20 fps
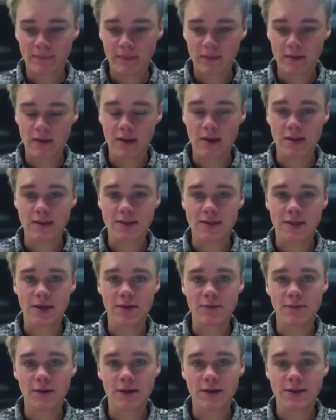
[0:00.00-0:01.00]
The NSA
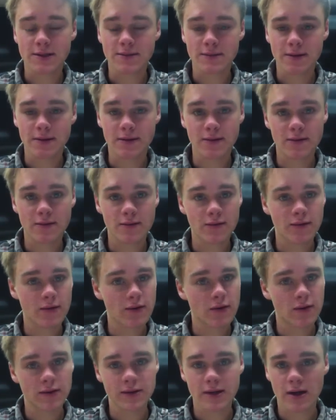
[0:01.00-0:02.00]
works with
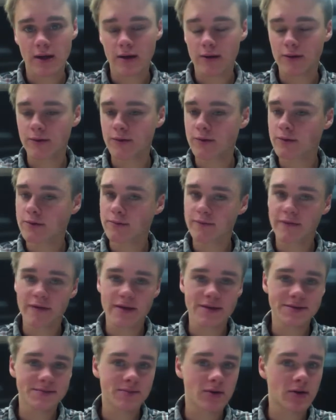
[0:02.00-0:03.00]
Google, Yahoo,
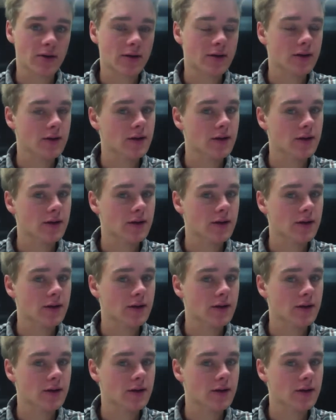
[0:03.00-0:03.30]
Facebook,